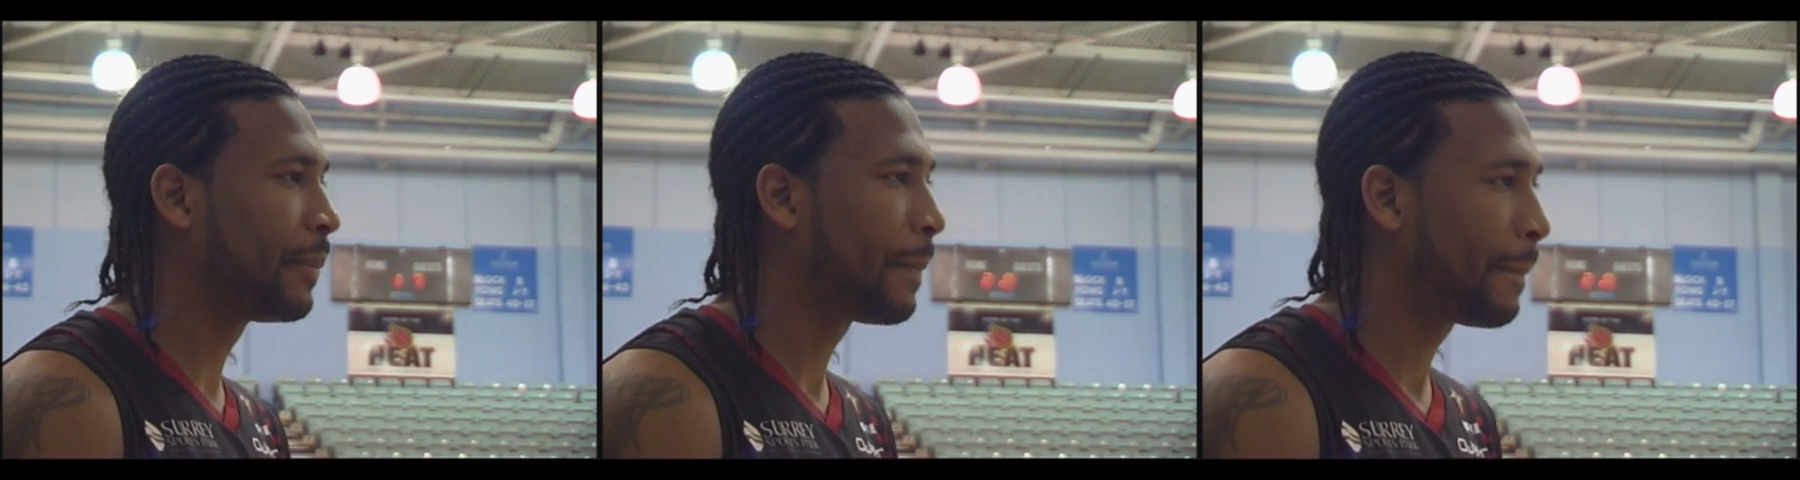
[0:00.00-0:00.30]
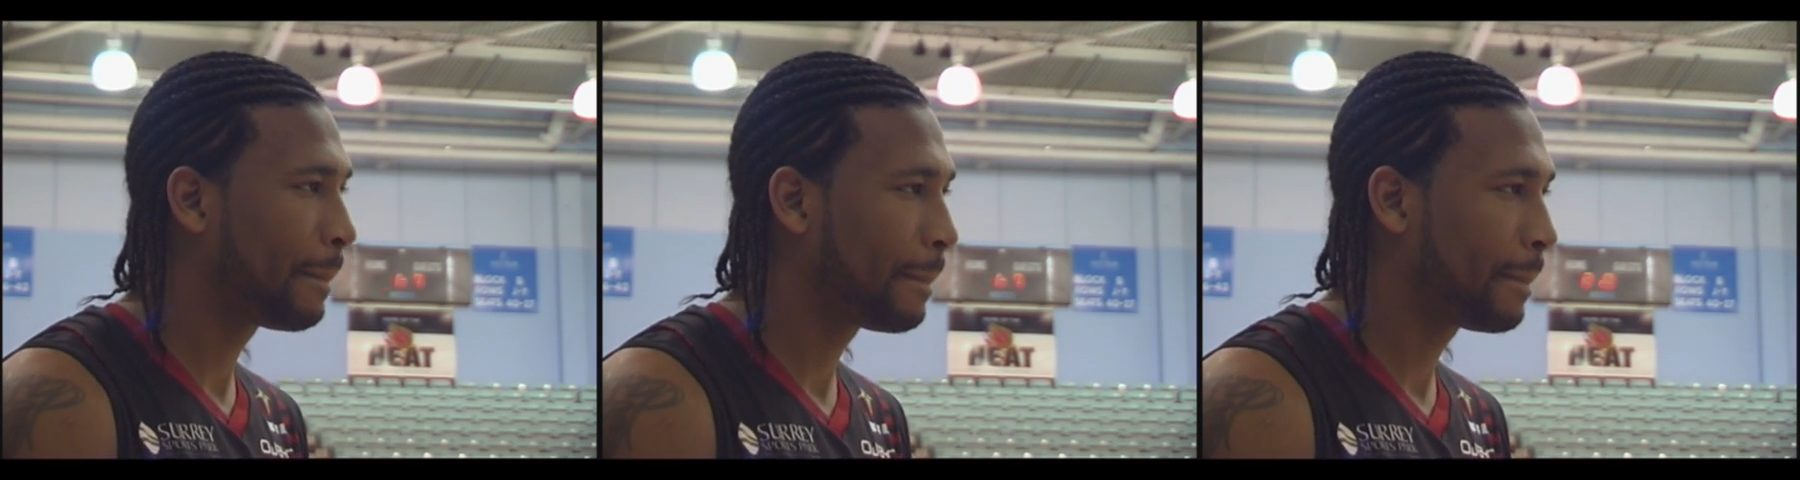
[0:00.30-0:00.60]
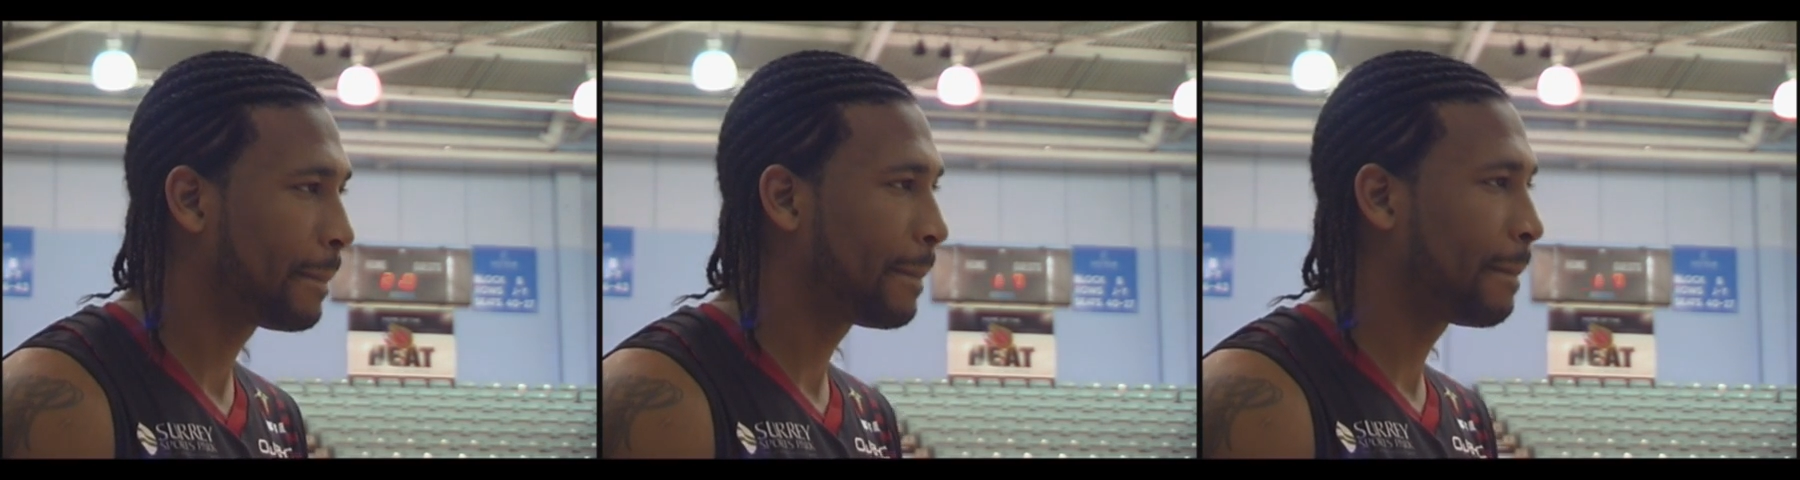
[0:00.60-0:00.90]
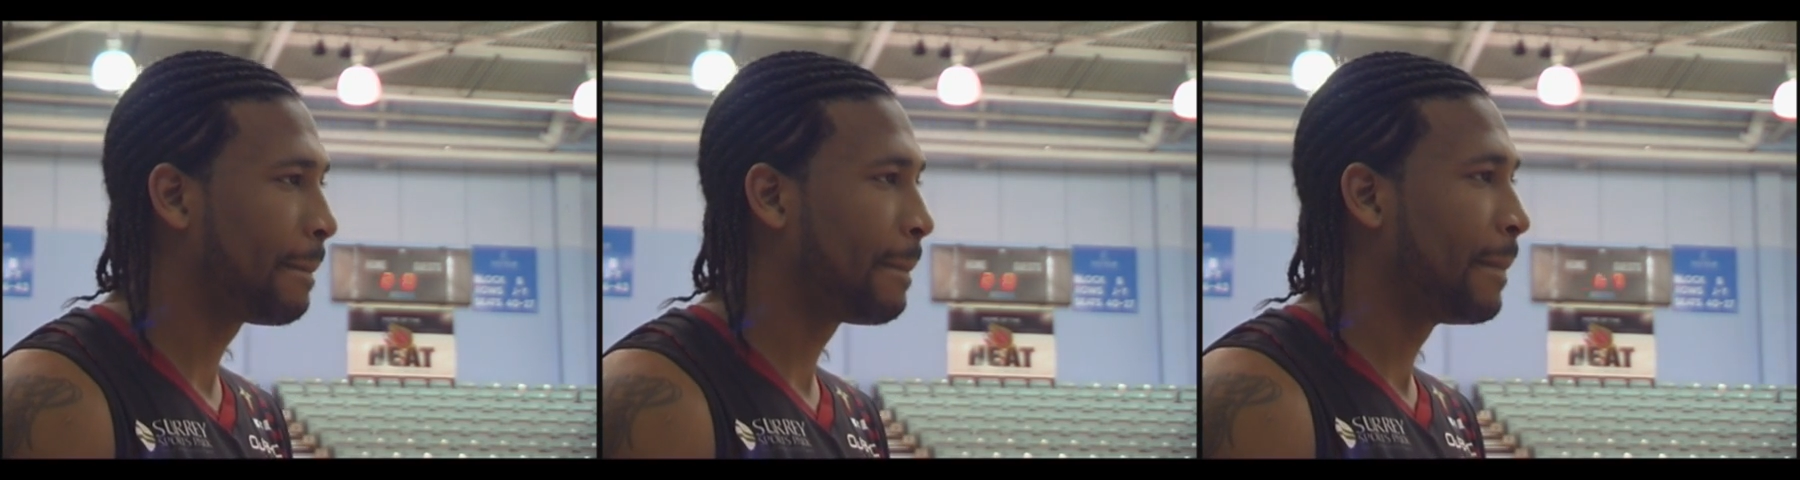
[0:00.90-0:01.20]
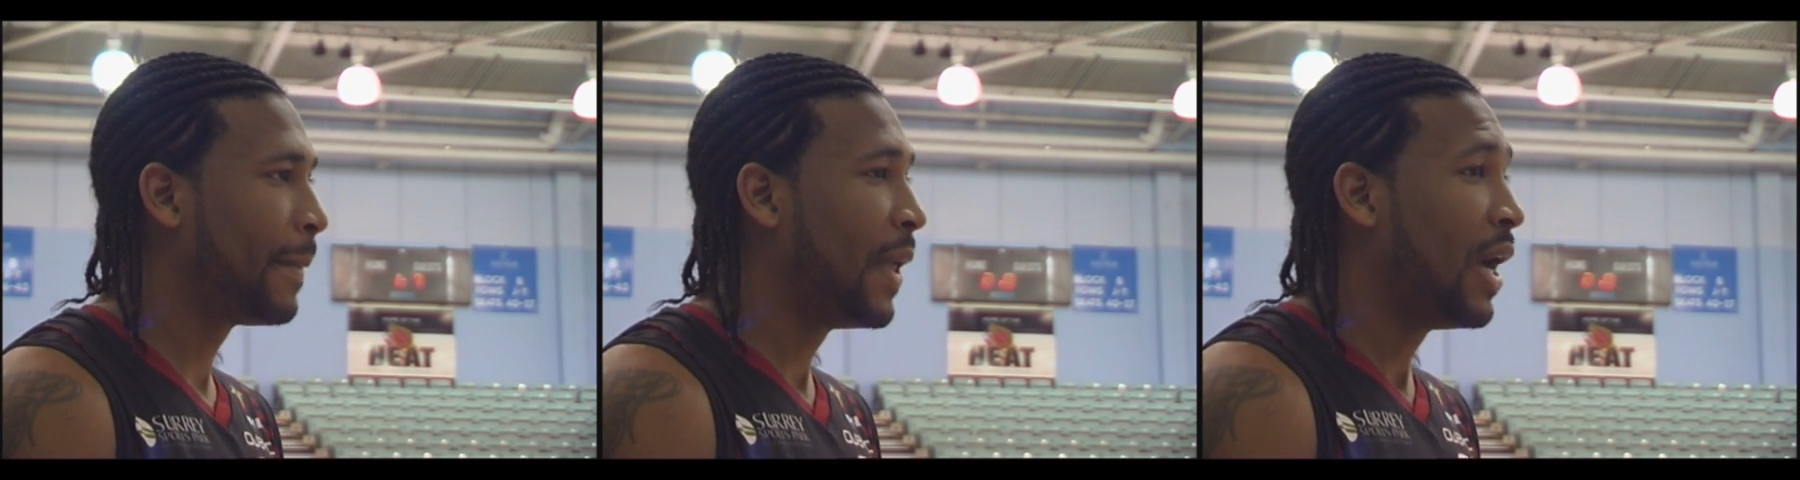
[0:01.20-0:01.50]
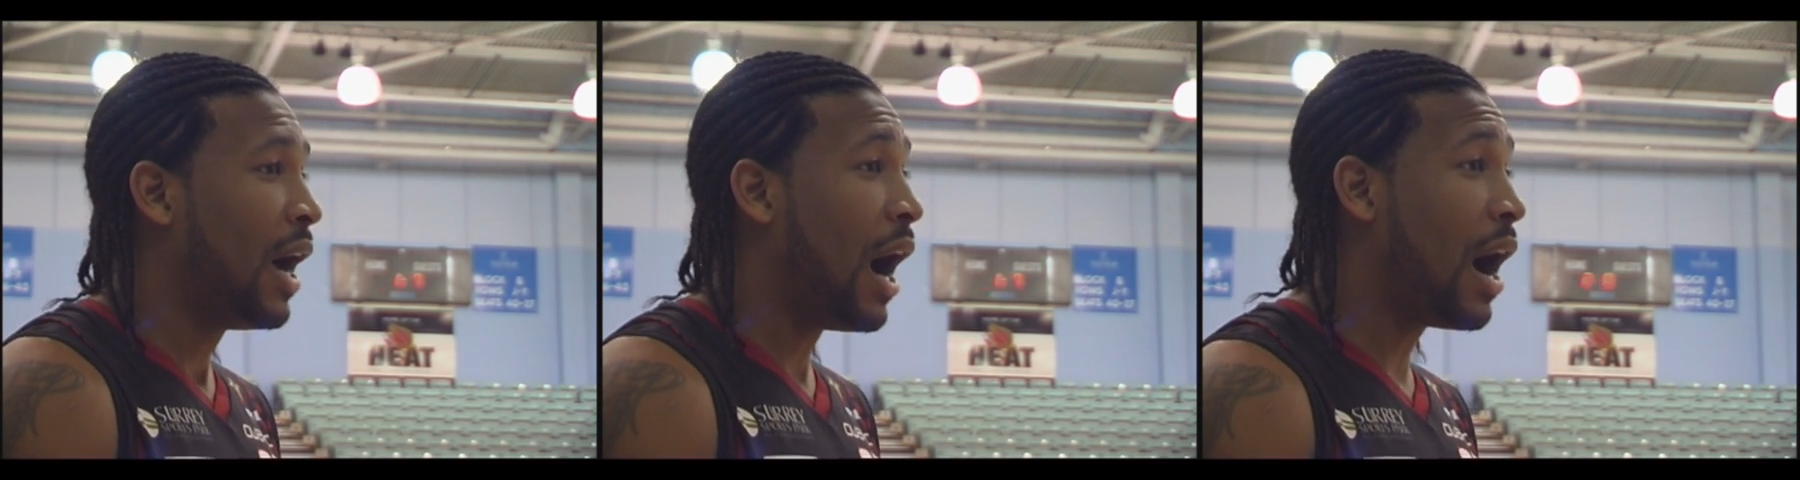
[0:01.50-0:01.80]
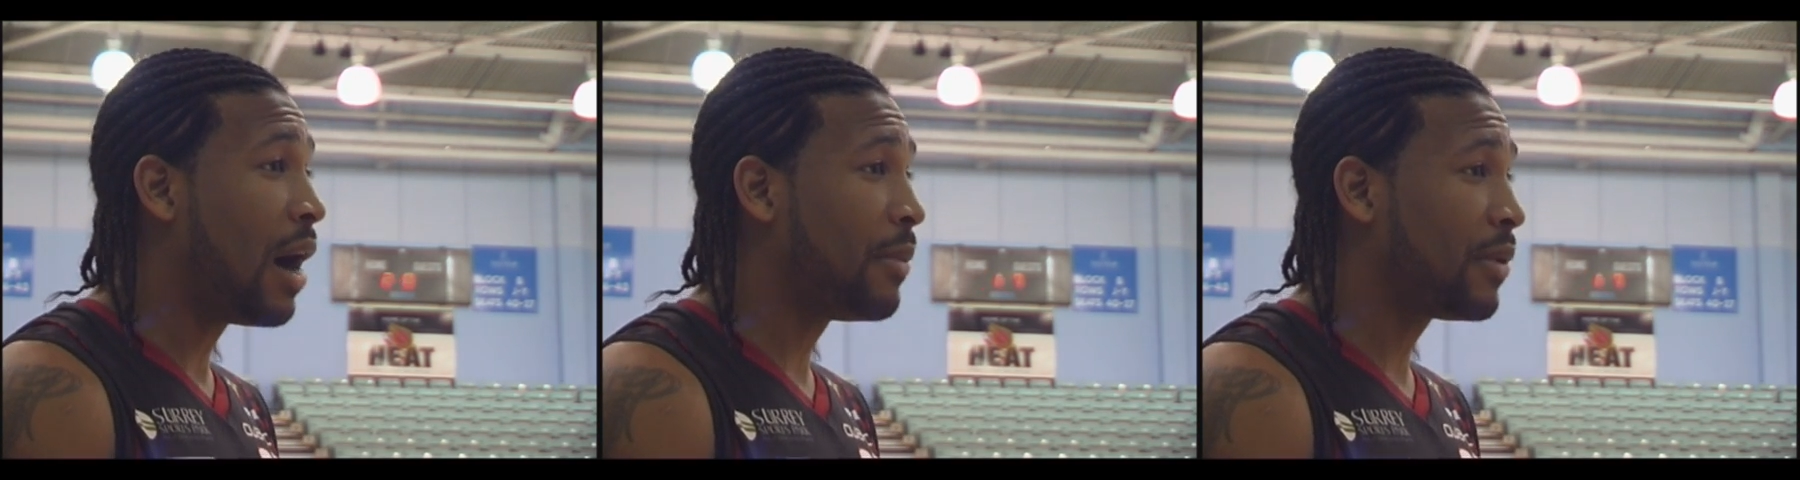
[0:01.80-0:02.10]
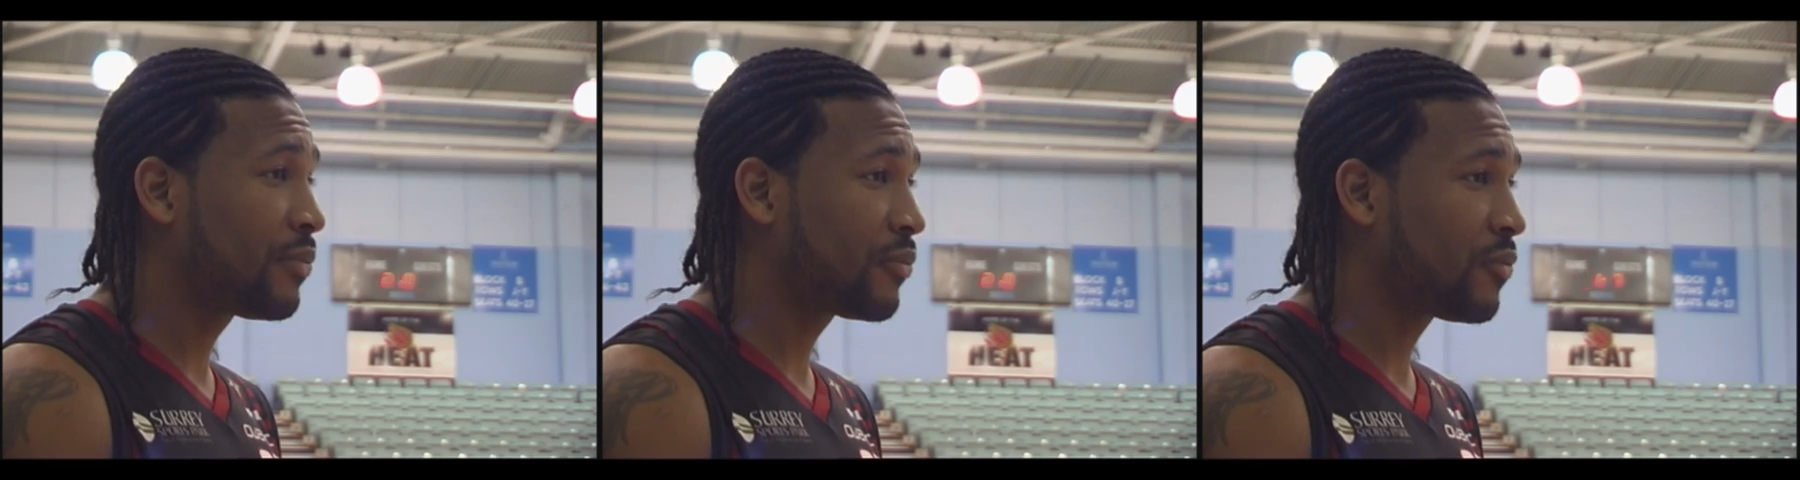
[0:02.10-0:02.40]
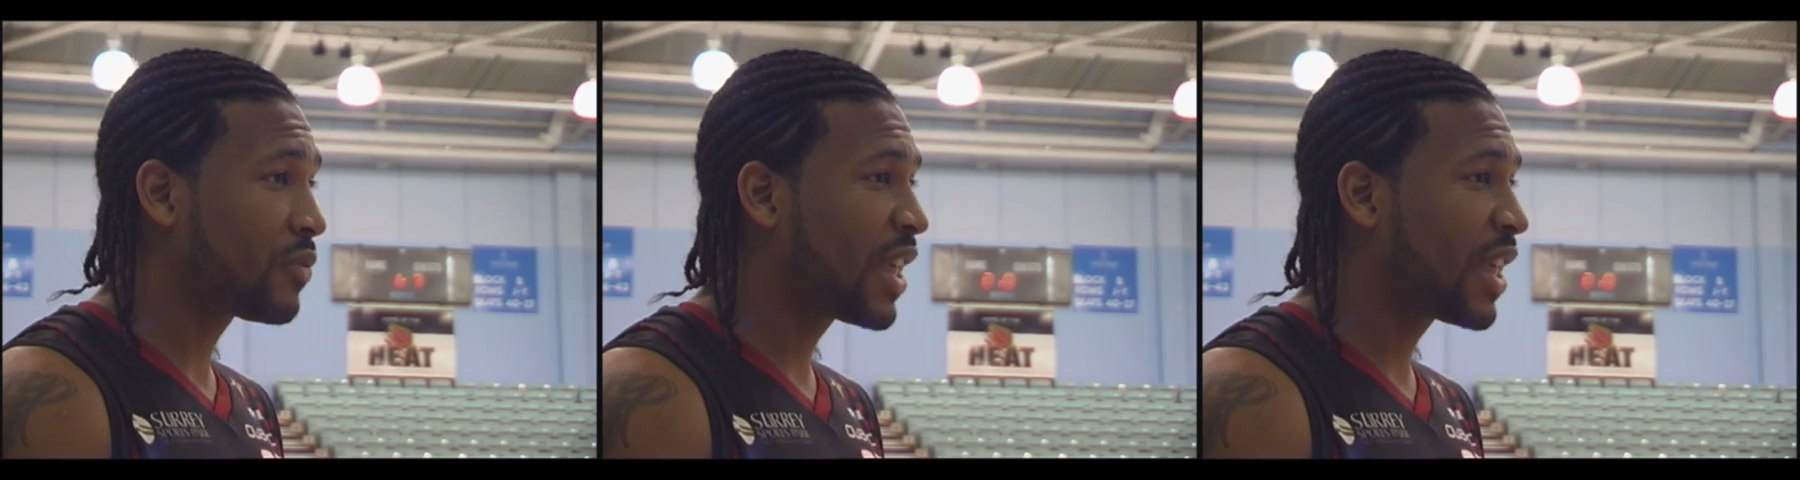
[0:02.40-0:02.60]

Okay, and Marius? No Marius again tonight.